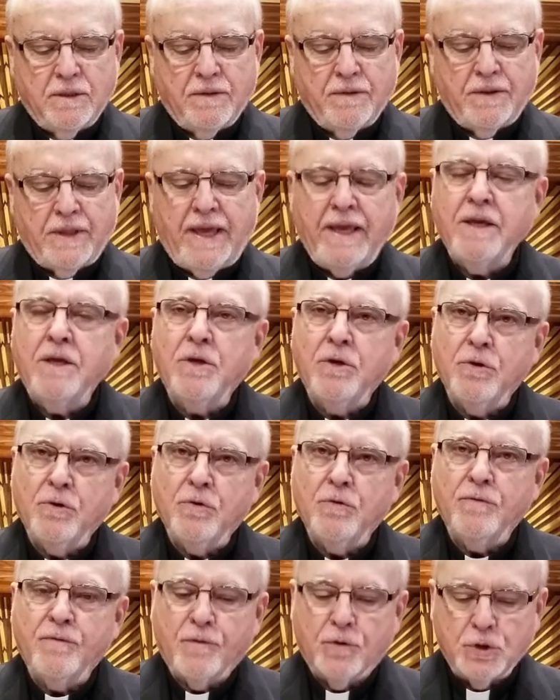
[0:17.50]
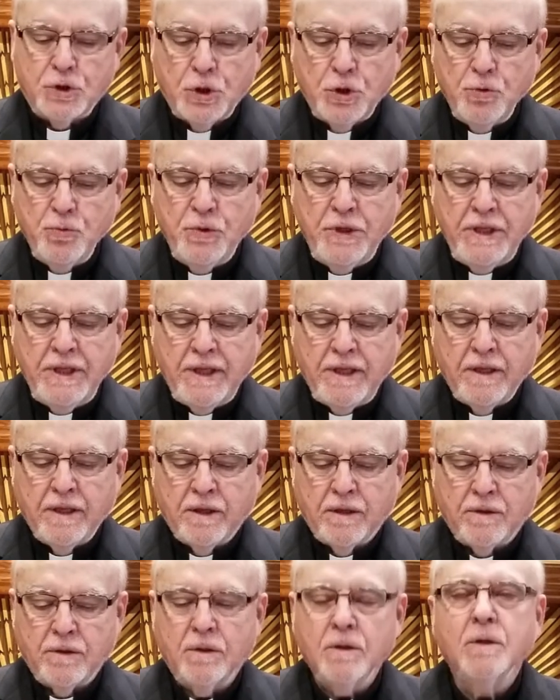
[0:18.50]
Thank you for tuning in
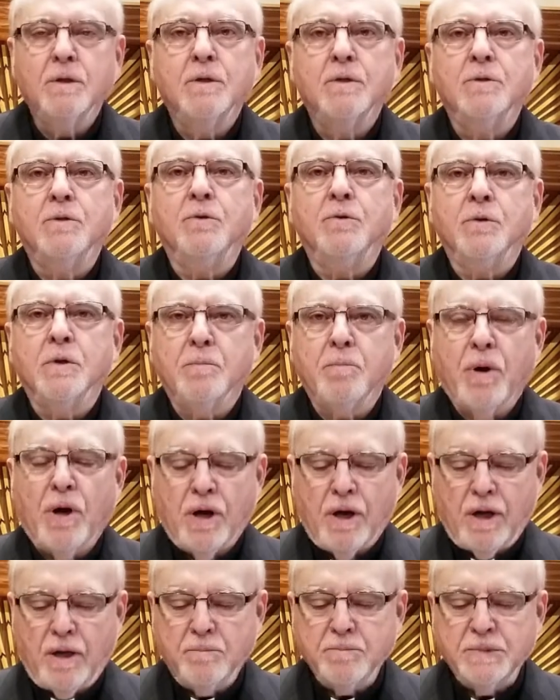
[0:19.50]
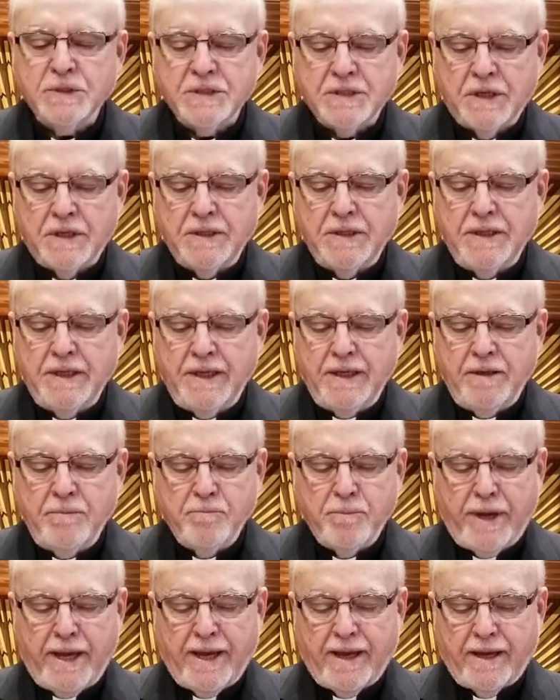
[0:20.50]
to the Palm Sunday
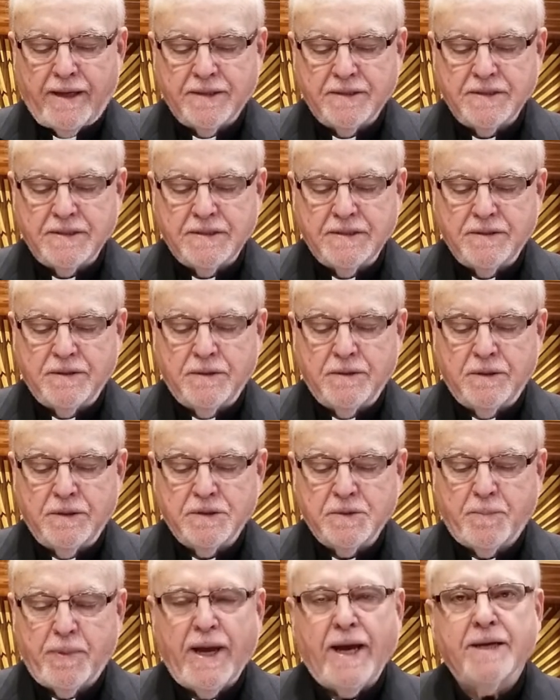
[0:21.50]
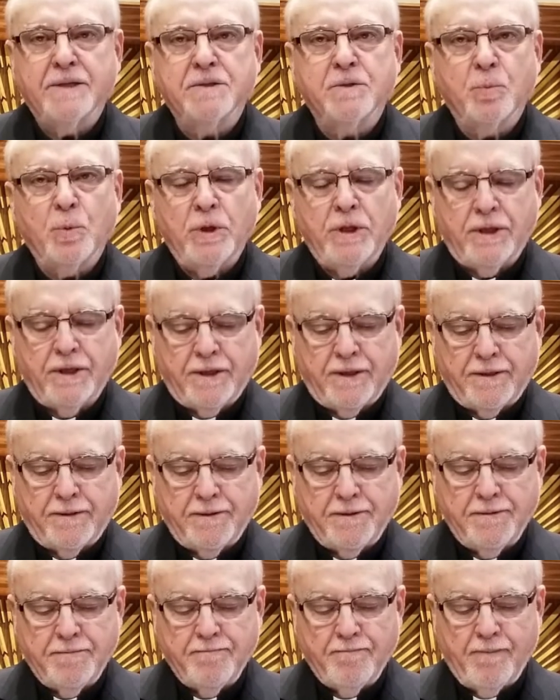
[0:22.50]
Mass this past weekend.
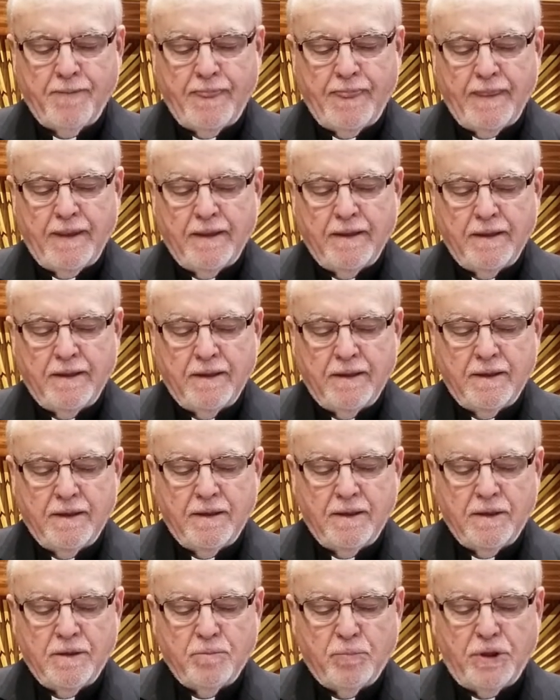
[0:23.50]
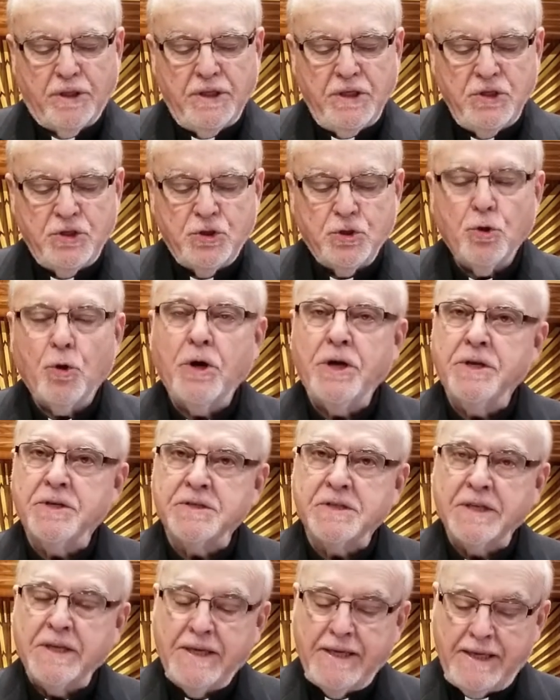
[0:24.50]
Please join
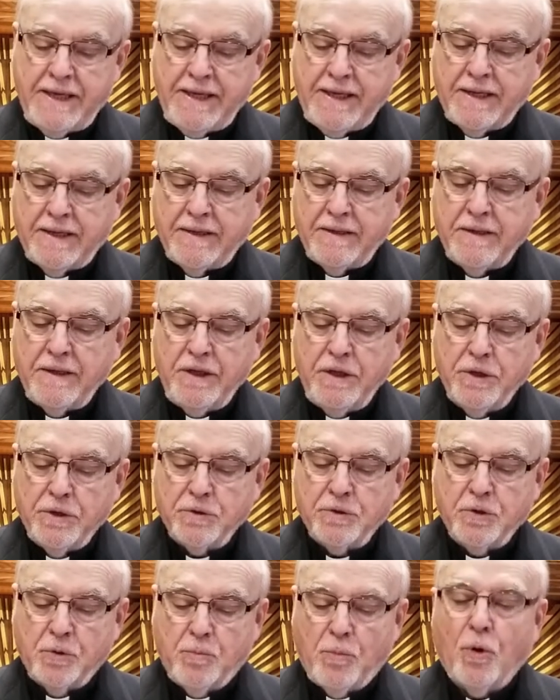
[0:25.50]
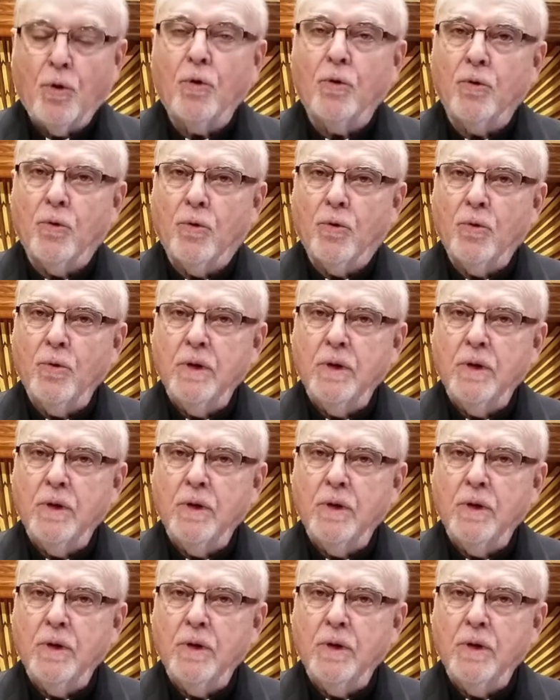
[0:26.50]
us again here tomorrow